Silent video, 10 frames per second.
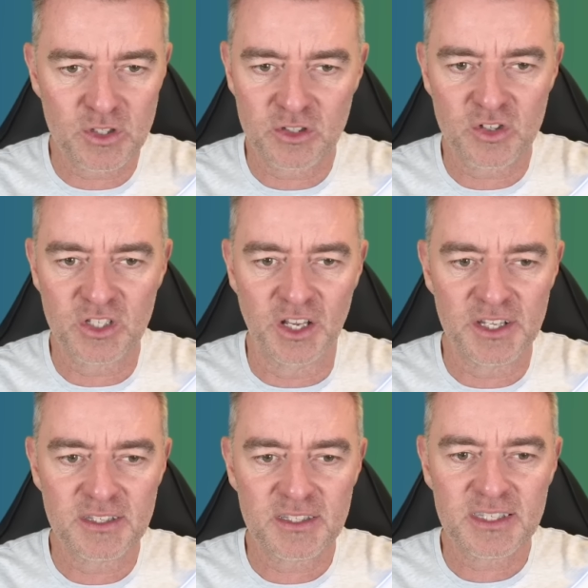just done
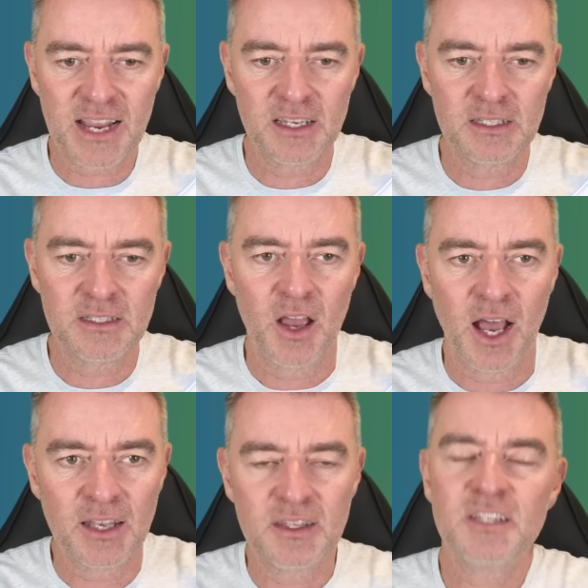in seconds.
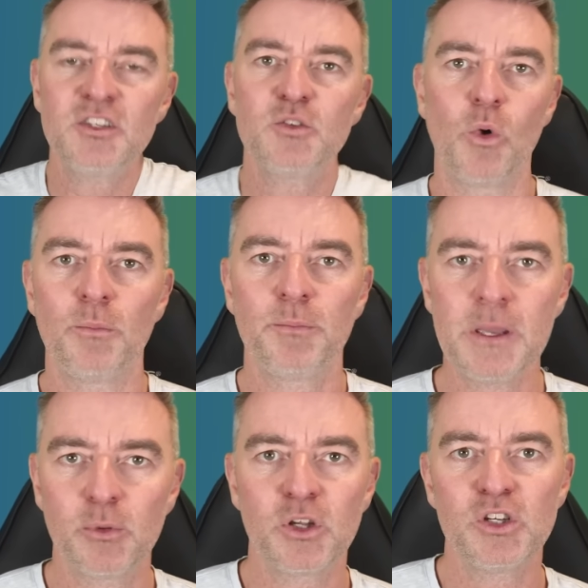And this is what
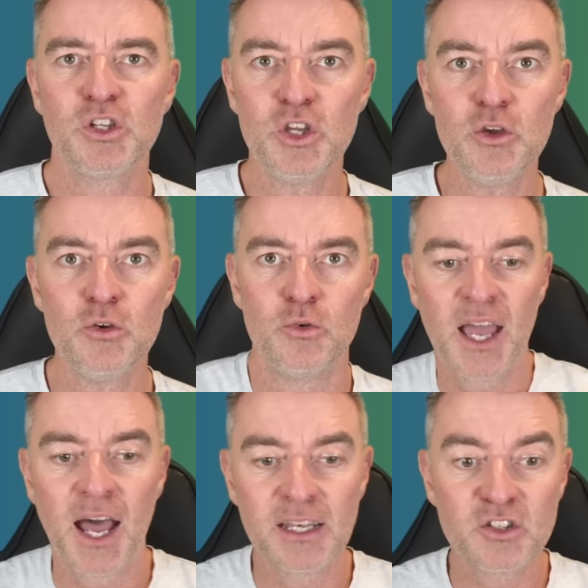people can
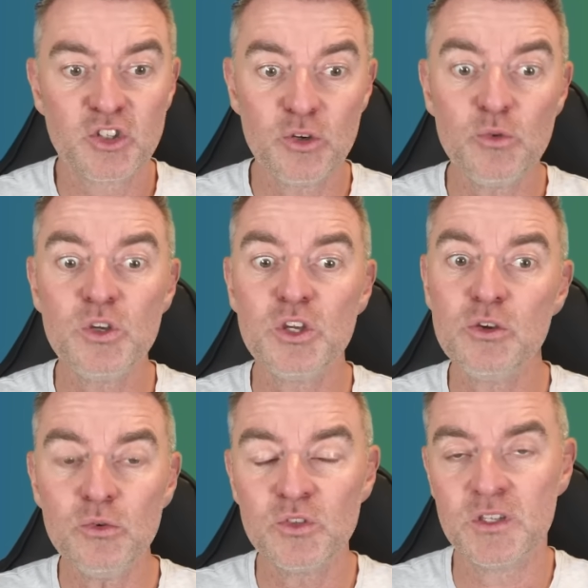use. And to
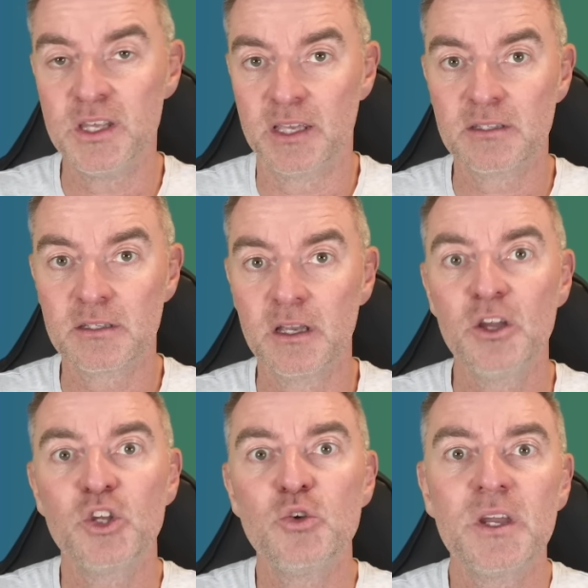use this,
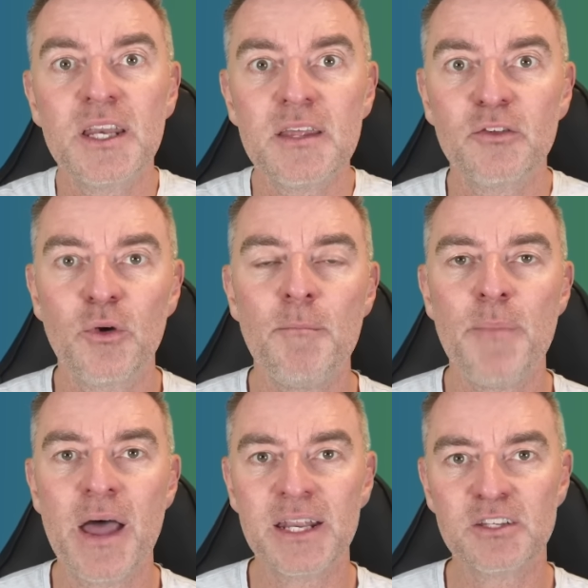you can either
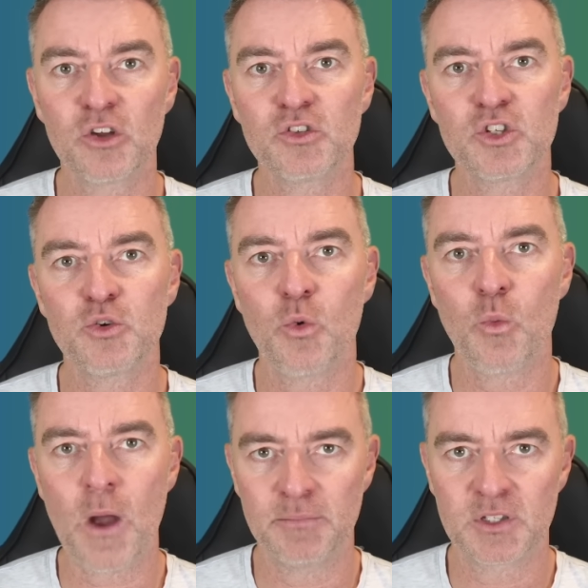embed it onto your
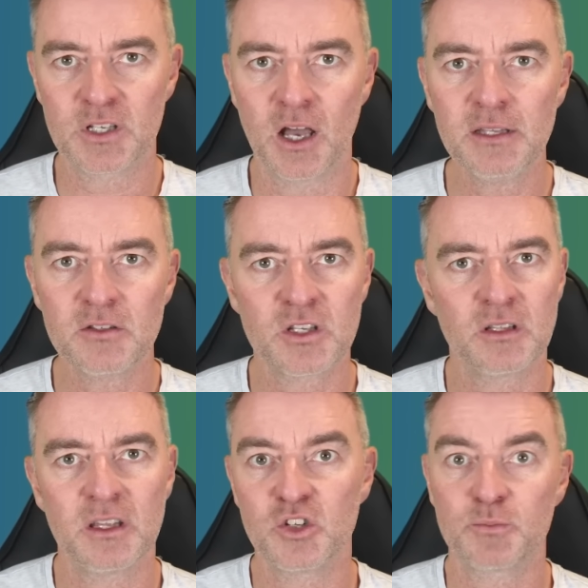website. So
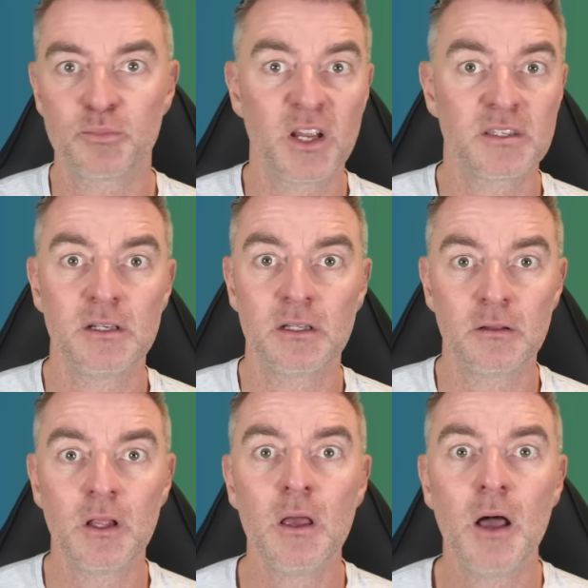they just press a
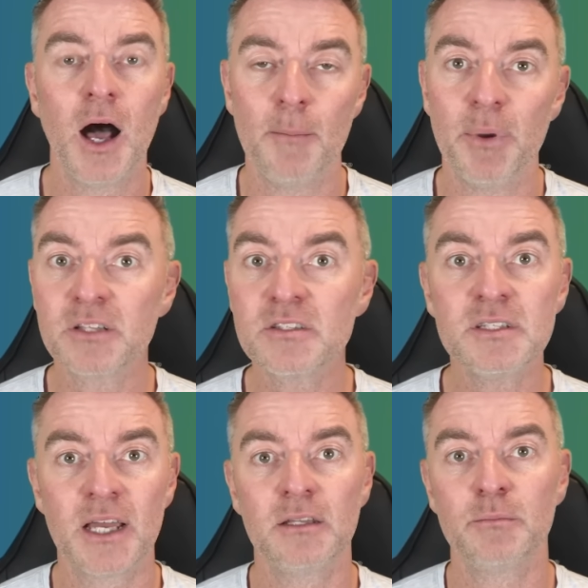little button
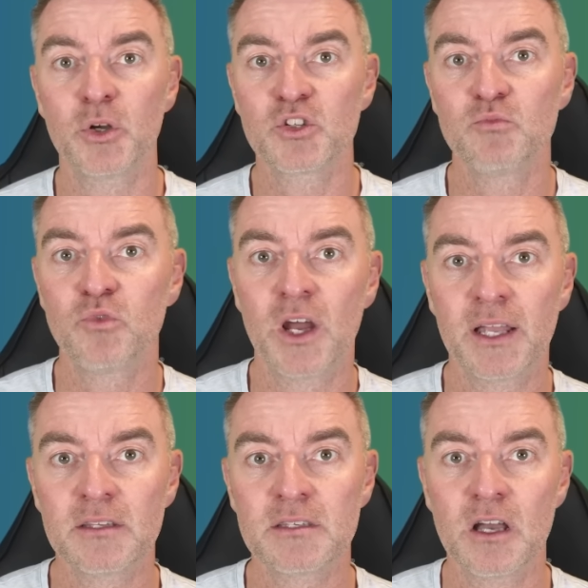down the bottom
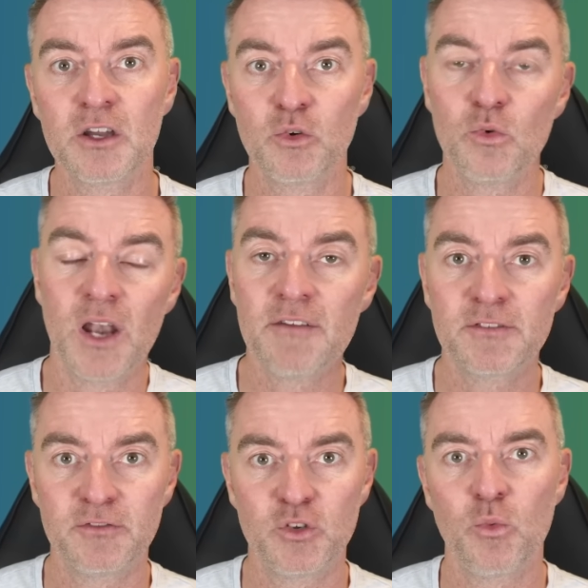right-hand side or
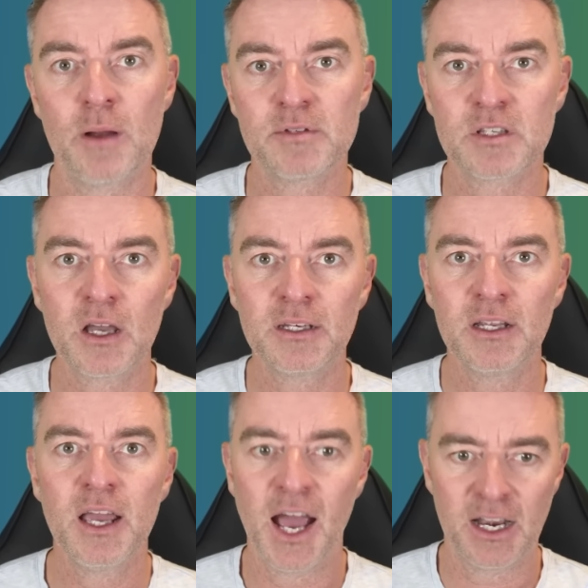left of your website
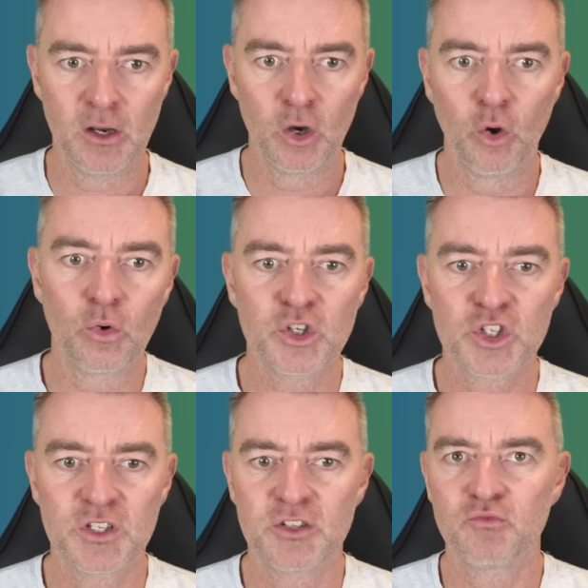and
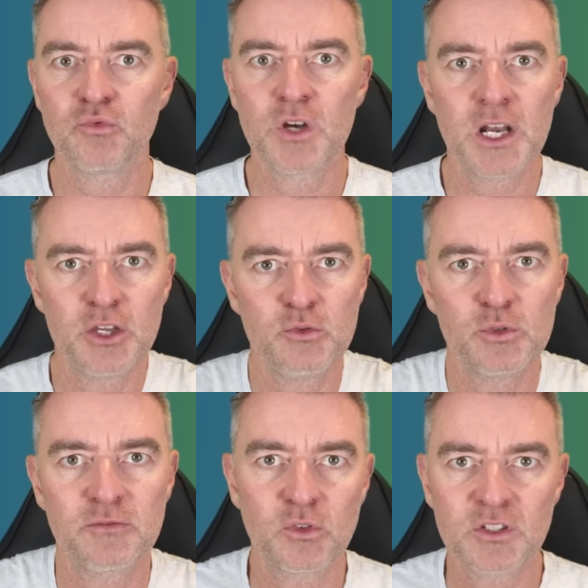launch this really
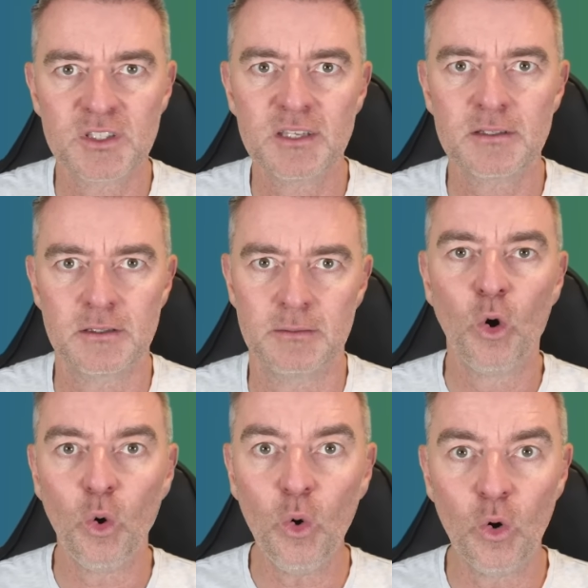useful
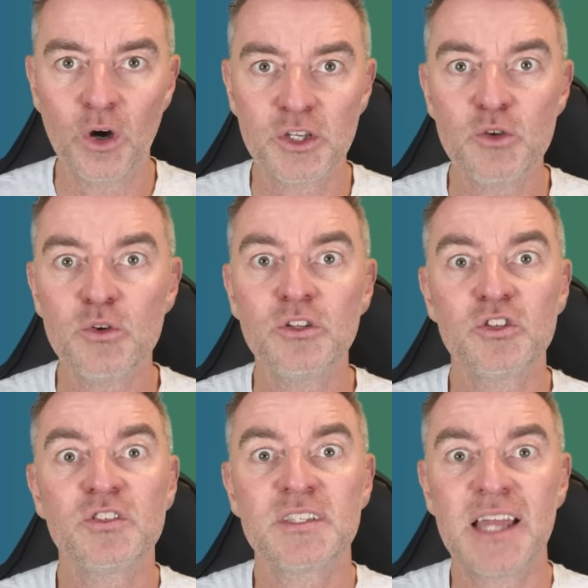system. Or you can
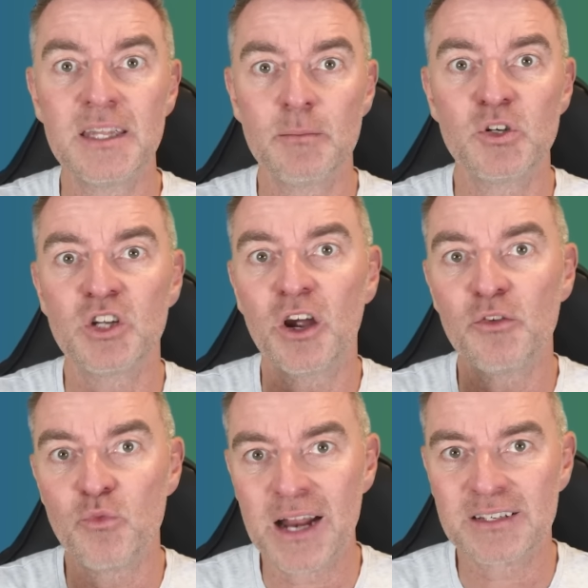just send them a
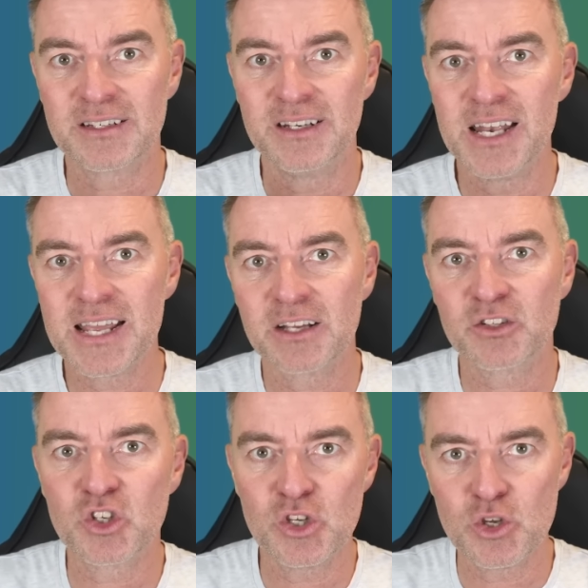direct link
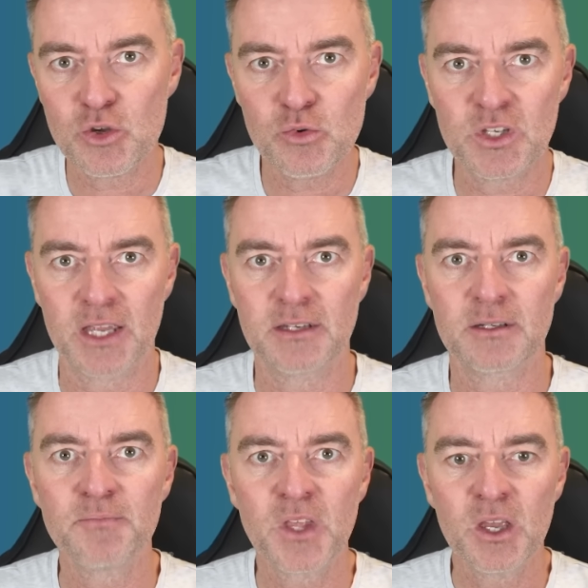to use it,
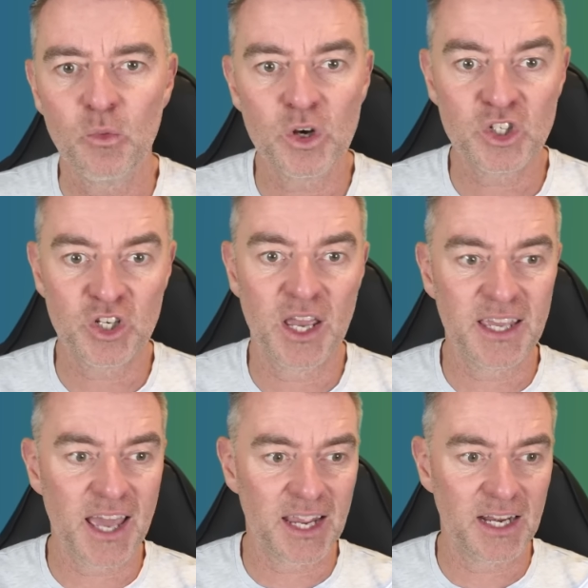which
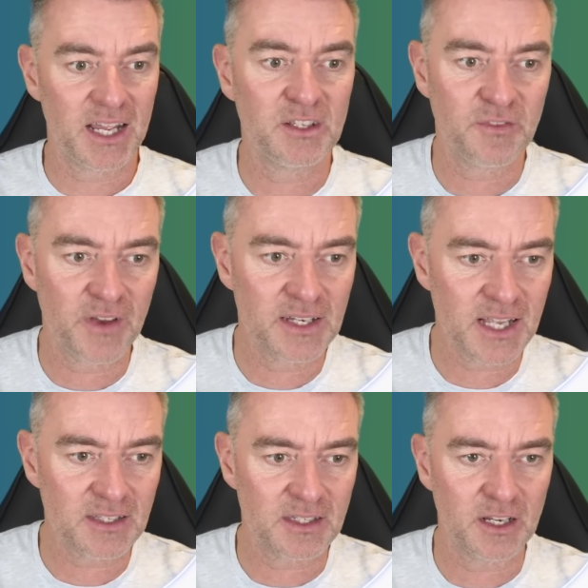again is
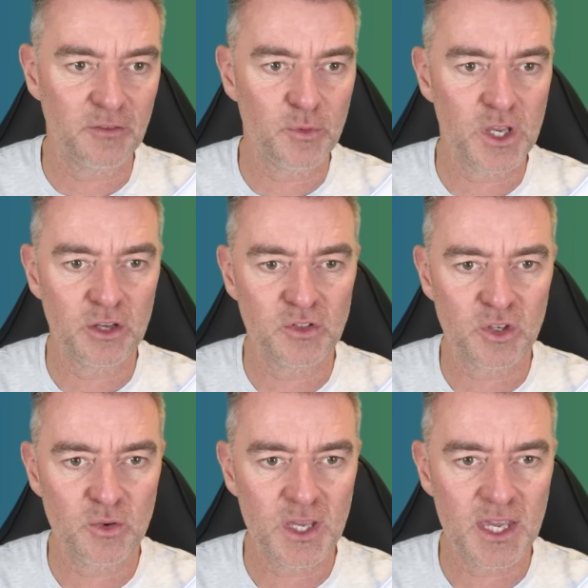fantastic. If we go
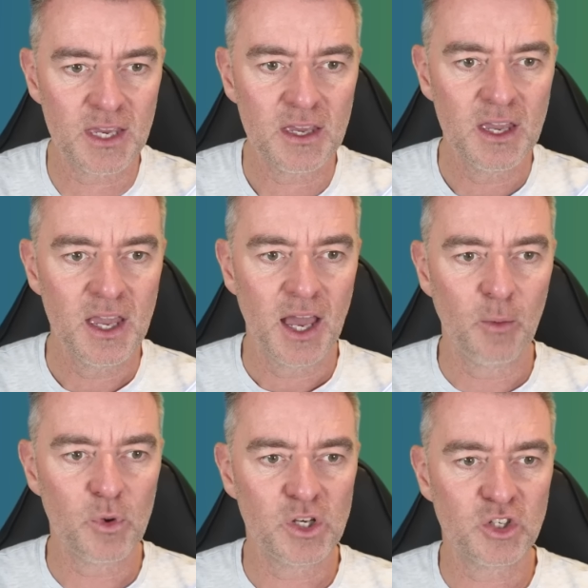to here
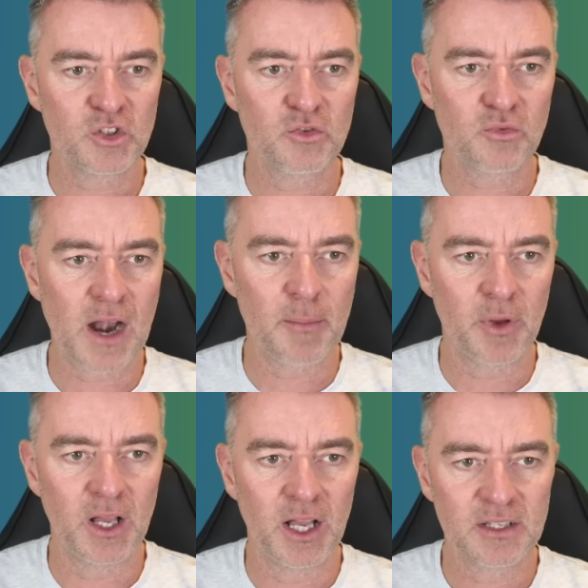and we just grab,
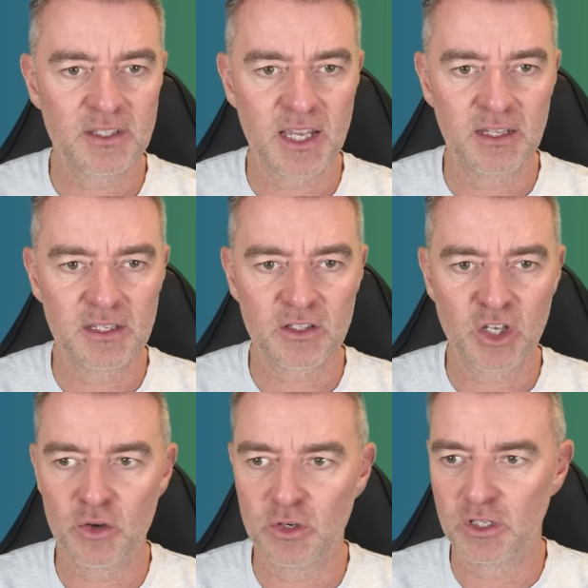say this
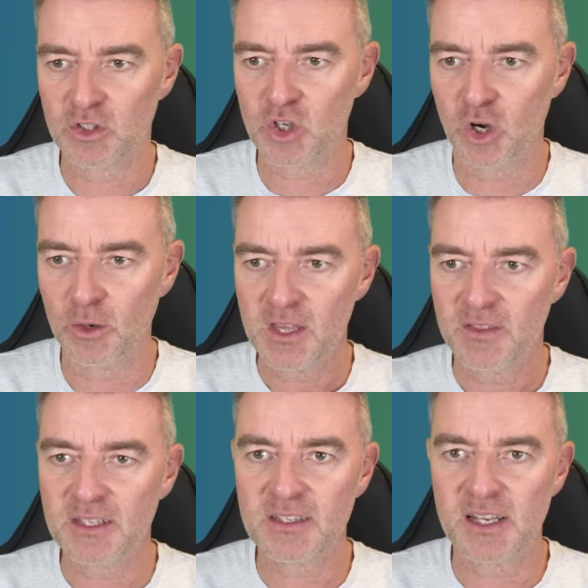code at the top,
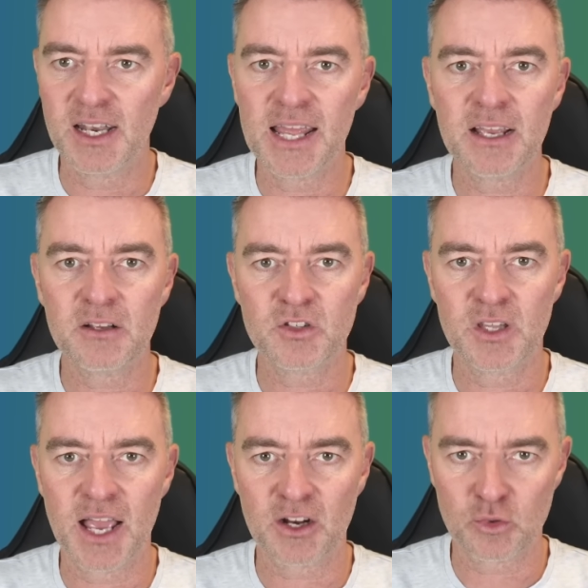this is a link to the
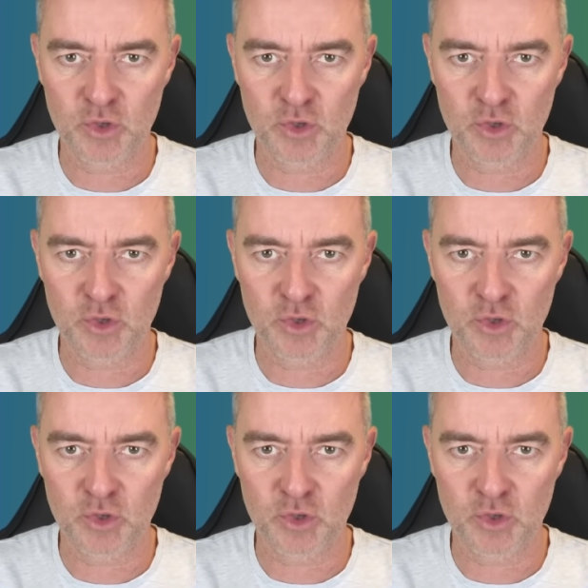actual